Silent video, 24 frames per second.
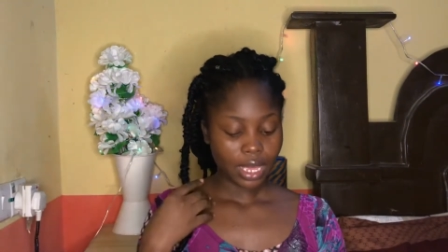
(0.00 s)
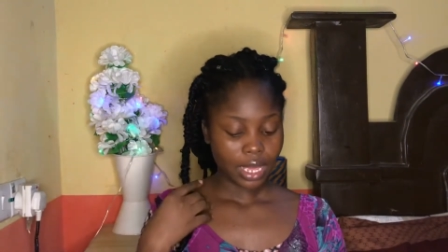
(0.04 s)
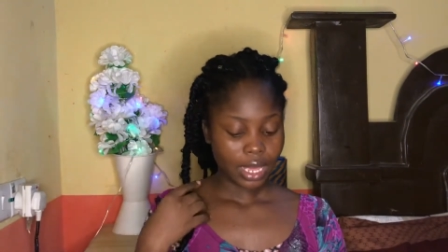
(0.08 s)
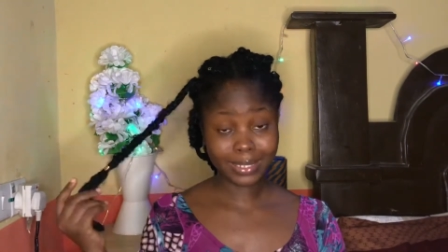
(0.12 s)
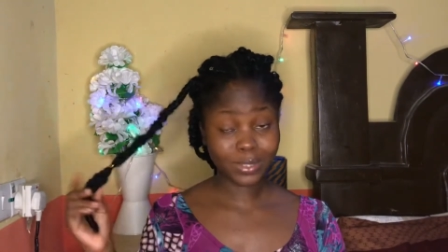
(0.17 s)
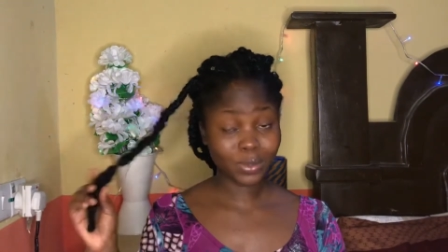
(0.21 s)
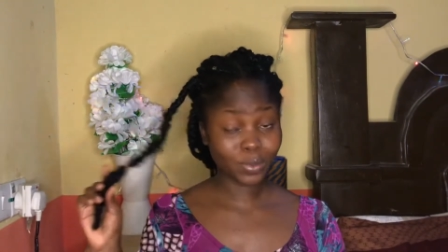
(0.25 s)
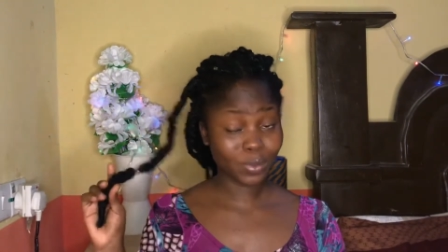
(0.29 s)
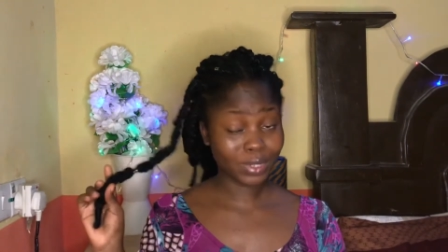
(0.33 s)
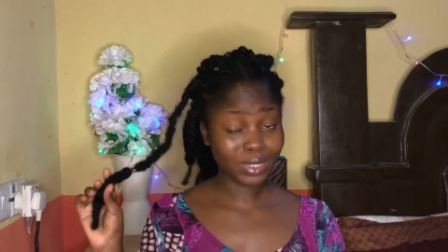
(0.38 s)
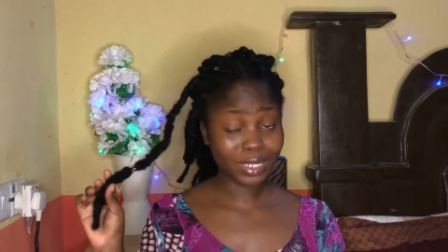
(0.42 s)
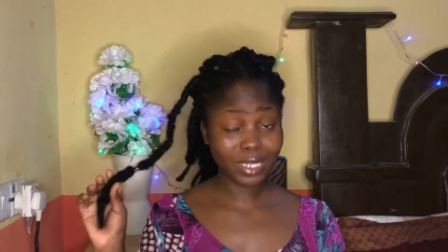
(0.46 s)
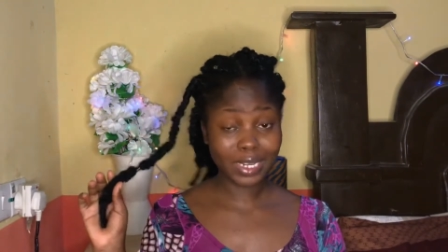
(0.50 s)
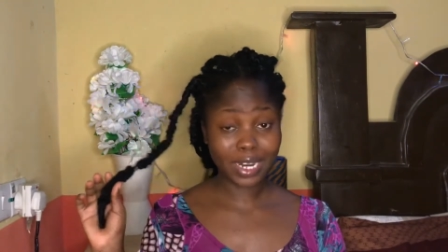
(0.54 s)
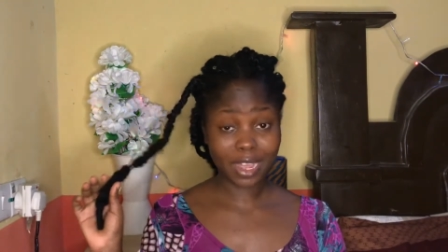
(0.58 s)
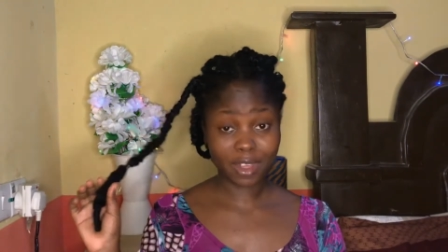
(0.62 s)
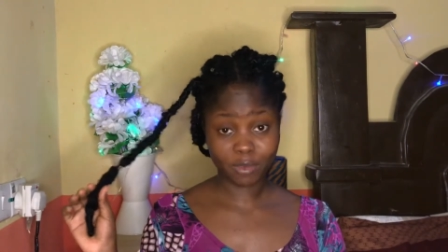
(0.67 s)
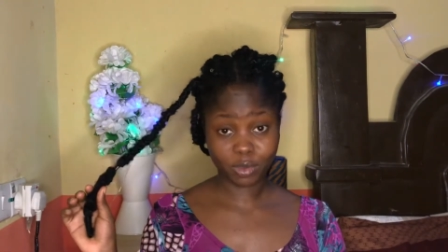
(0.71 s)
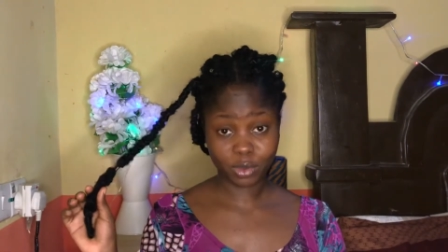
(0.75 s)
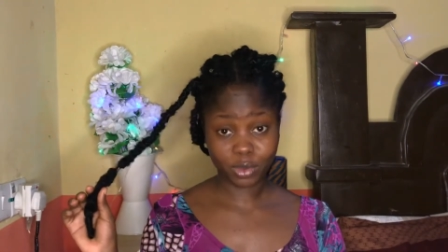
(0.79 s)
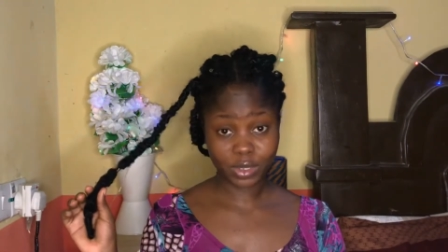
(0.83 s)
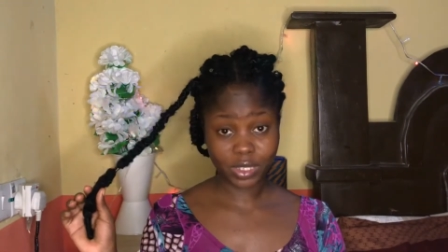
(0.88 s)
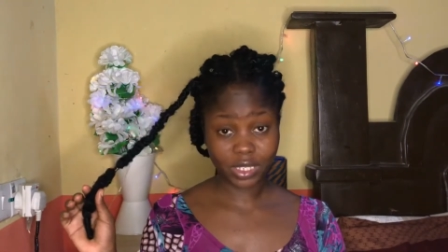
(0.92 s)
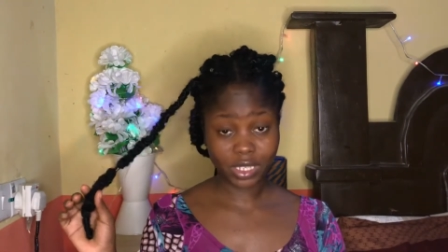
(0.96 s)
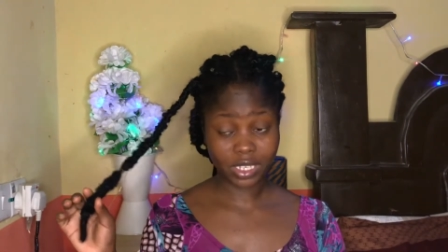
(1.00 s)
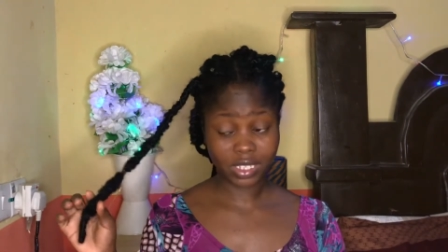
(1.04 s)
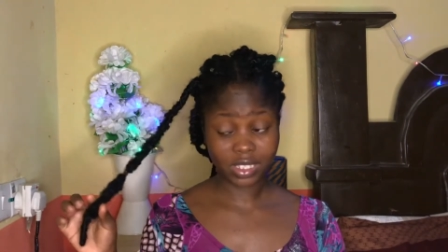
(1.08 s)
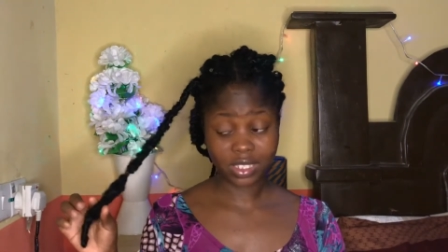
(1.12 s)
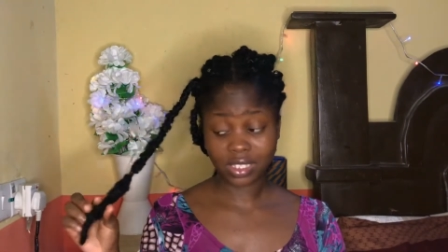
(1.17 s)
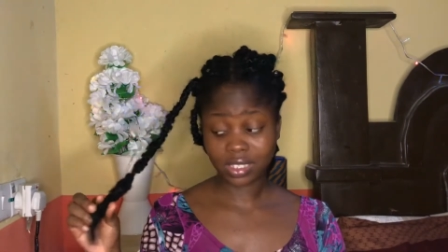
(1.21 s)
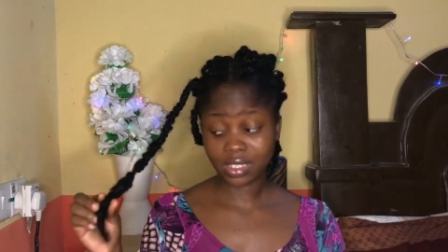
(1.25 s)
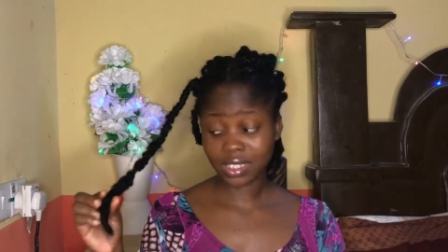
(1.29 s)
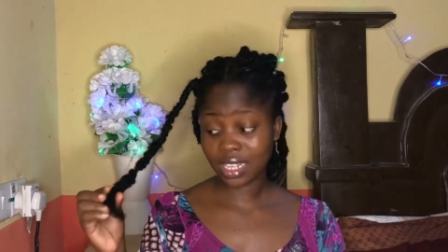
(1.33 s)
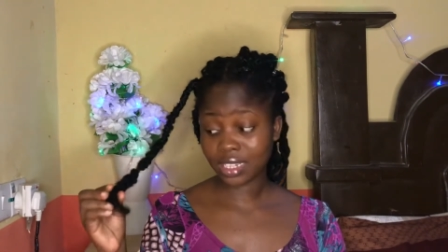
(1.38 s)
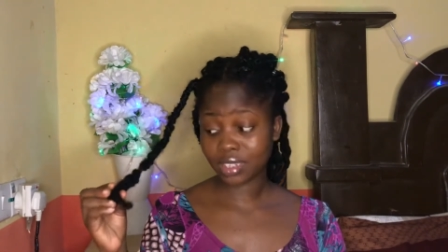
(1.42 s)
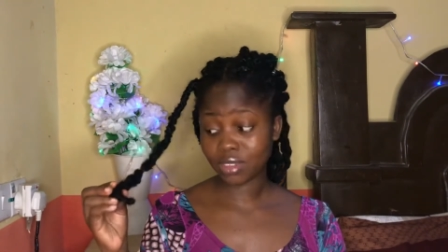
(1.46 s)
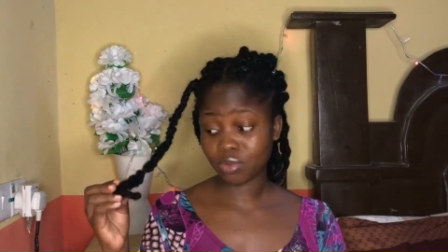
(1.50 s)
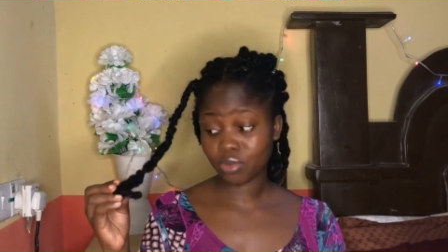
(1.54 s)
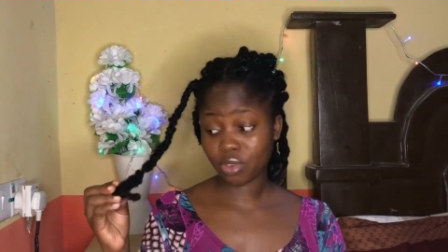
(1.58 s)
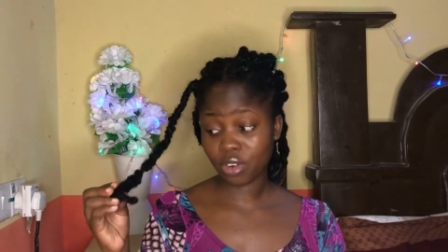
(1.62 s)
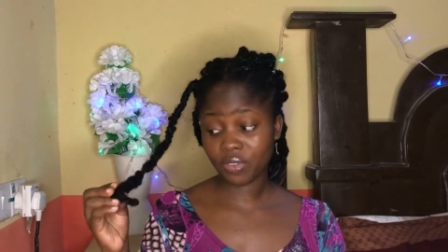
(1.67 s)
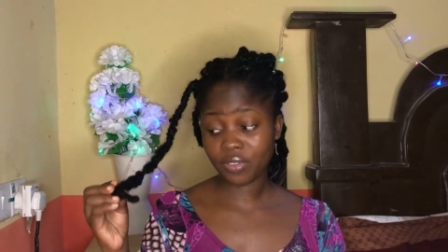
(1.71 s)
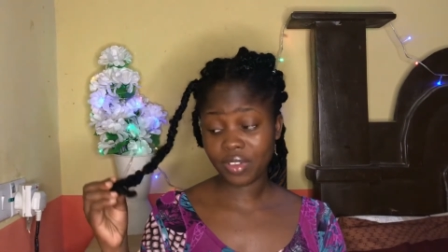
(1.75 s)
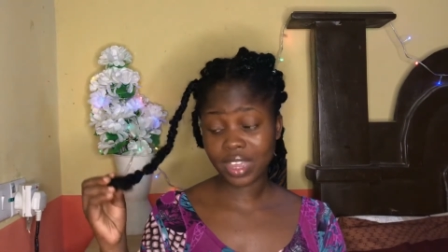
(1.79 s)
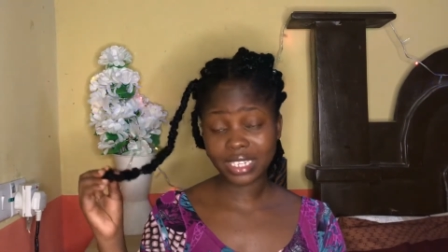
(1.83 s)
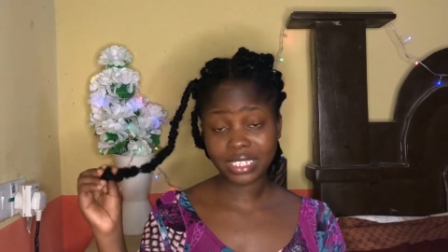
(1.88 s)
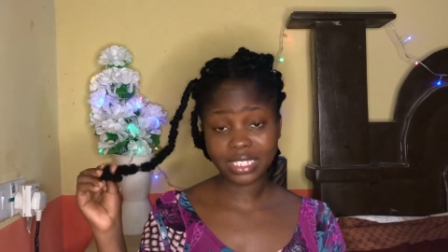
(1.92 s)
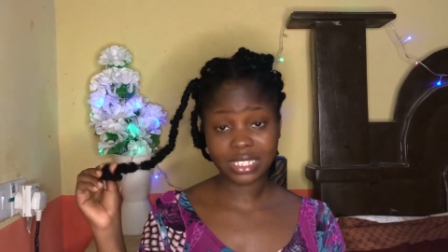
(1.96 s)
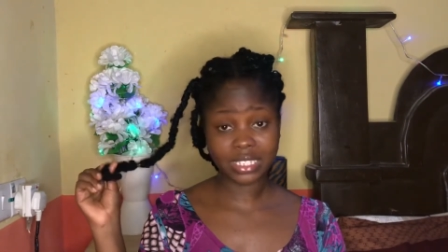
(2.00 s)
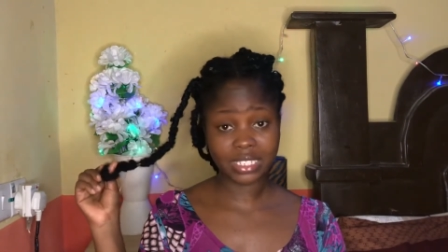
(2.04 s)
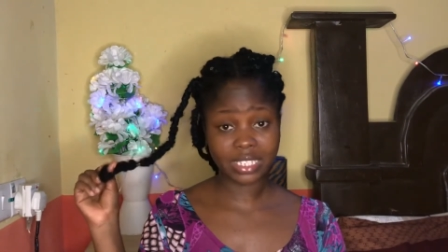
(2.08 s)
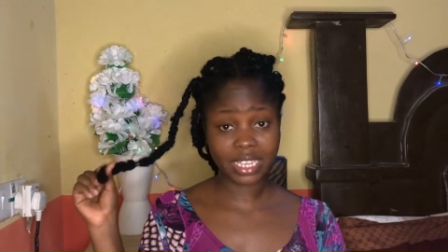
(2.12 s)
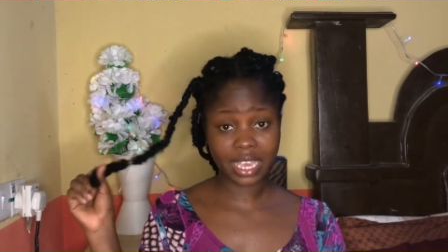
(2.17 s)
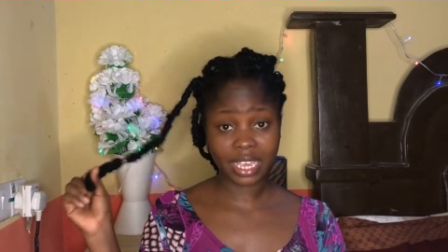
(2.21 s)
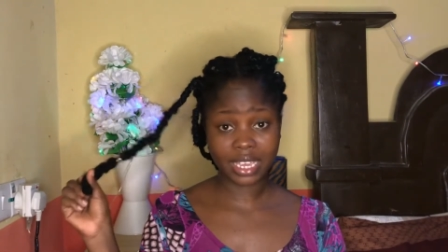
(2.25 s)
one thing I've noticed is that the rougher this hair